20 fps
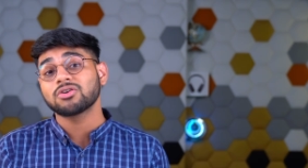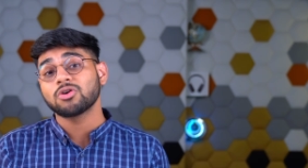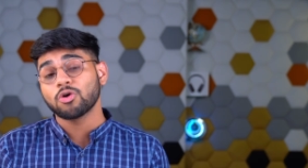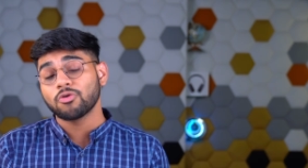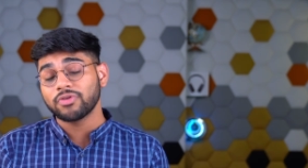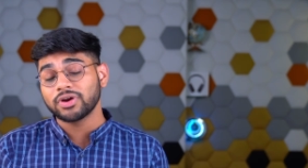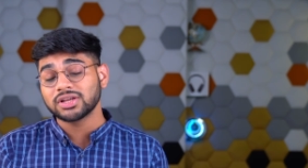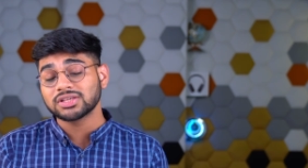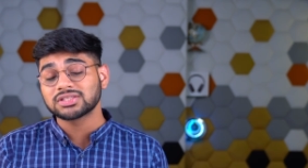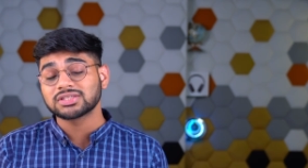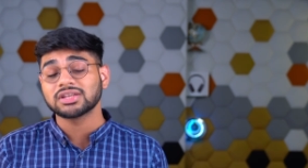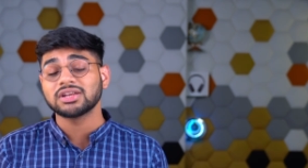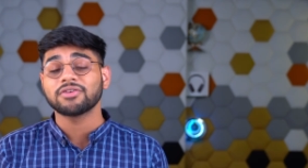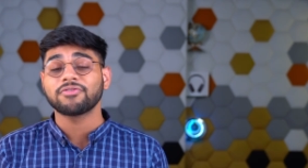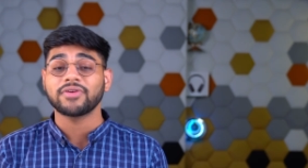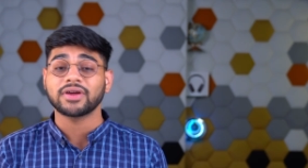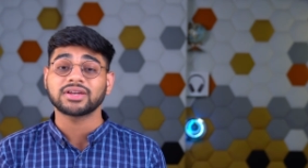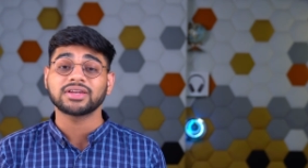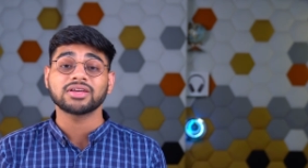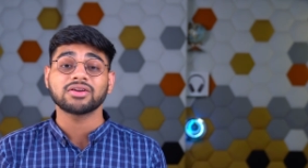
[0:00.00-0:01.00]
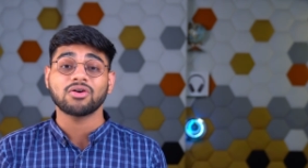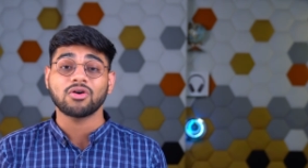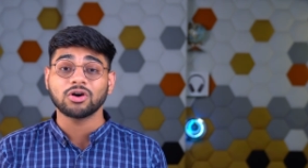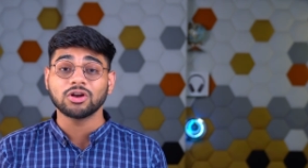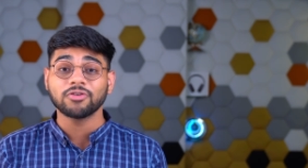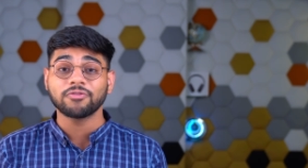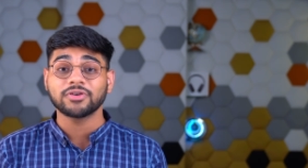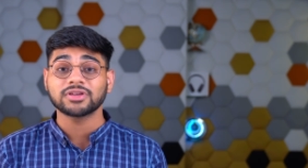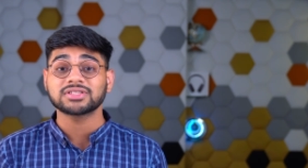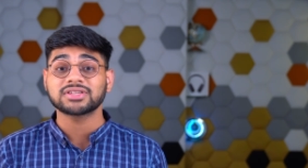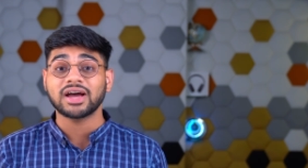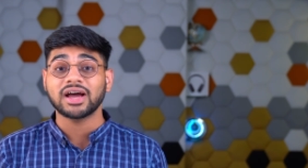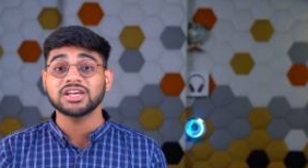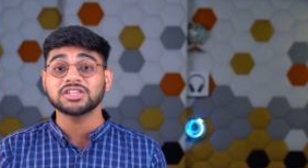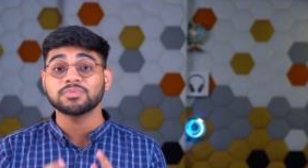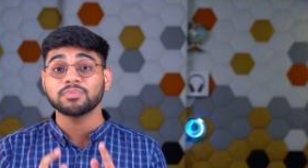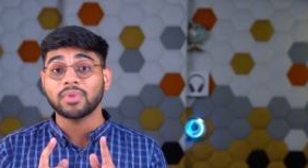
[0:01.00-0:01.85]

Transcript: COVID is still affecting all of us, guys.